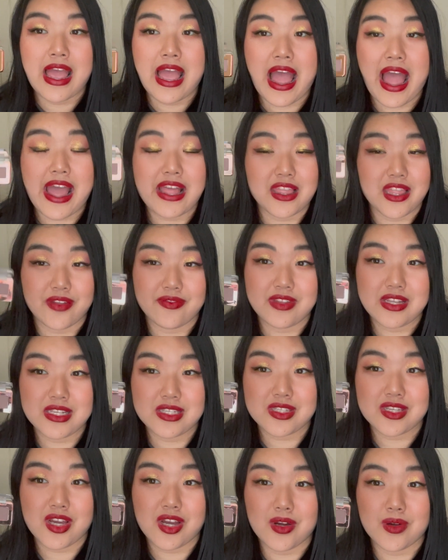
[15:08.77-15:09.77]
I love these
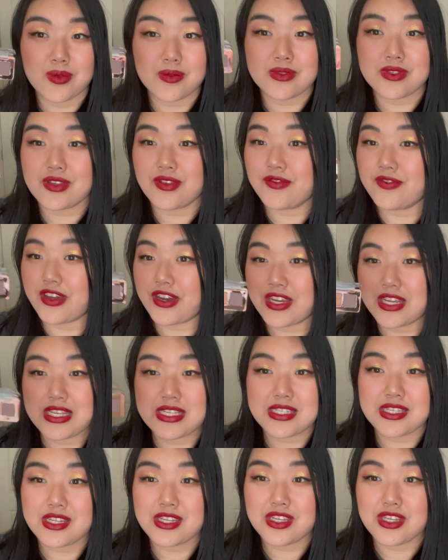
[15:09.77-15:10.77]
tones, very
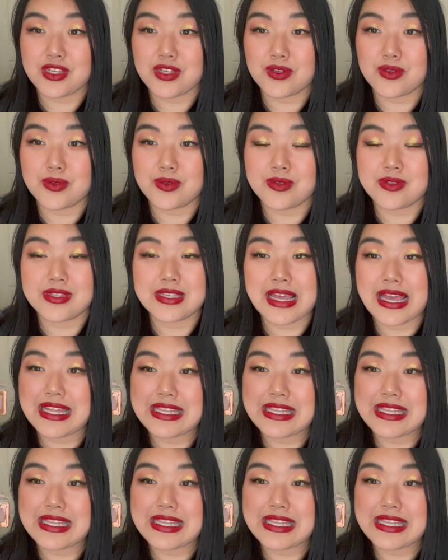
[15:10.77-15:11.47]
easy to use,